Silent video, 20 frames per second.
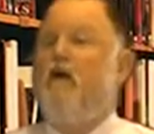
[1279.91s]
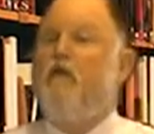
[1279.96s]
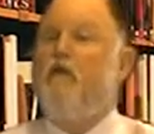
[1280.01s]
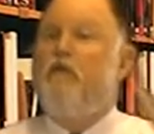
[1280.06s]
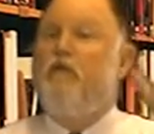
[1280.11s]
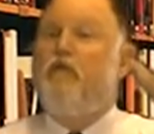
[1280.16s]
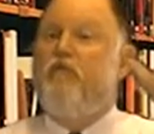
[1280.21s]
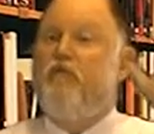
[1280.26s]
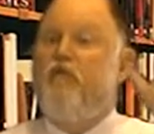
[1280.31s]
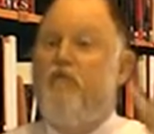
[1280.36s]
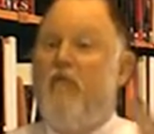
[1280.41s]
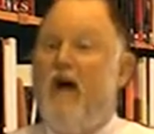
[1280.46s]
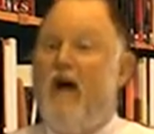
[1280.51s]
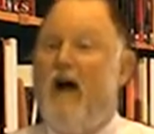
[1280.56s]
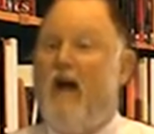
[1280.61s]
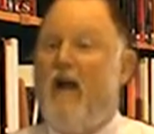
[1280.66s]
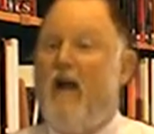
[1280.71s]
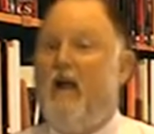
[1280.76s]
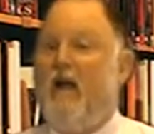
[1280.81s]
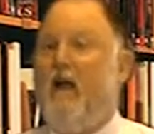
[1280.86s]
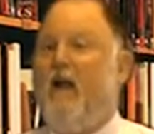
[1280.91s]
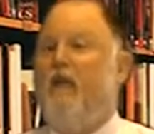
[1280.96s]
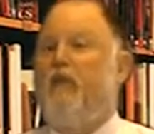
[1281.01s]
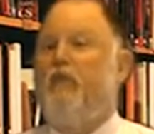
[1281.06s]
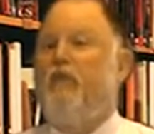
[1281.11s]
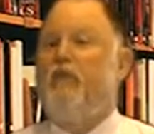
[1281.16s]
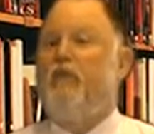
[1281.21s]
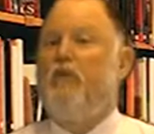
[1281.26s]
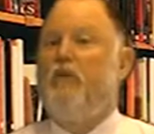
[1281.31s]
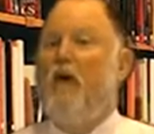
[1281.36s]
to
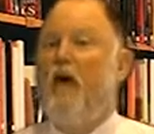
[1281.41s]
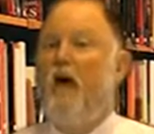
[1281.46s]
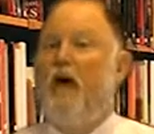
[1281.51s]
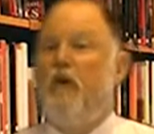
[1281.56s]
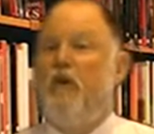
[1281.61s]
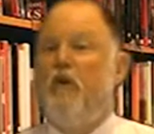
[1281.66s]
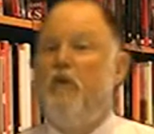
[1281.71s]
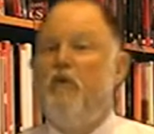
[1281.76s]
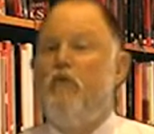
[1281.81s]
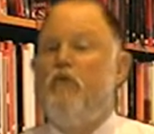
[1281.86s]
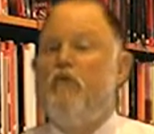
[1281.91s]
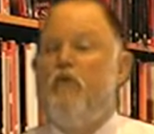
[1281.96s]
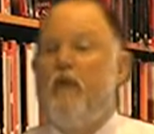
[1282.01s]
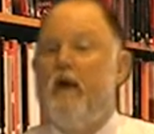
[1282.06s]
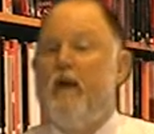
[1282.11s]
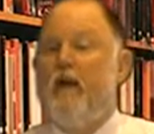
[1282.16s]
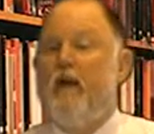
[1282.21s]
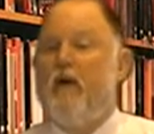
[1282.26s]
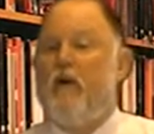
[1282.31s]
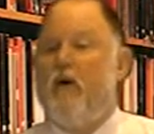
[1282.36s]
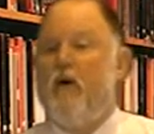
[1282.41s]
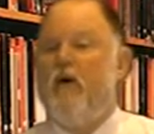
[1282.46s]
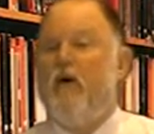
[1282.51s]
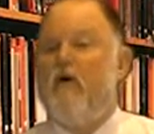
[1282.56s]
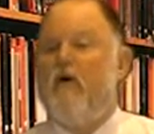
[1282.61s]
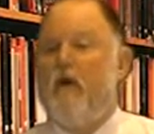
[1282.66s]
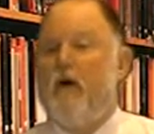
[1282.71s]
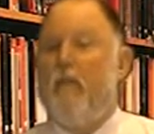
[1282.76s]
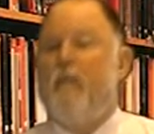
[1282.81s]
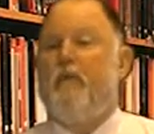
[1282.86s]
finance a new credit
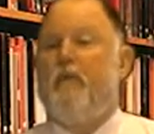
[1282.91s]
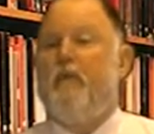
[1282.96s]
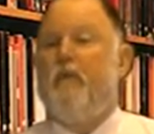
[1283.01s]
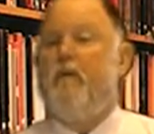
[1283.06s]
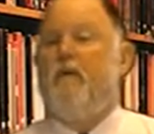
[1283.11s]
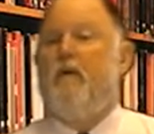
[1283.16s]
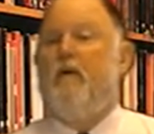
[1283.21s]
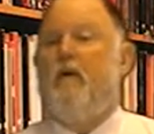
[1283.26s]
card company?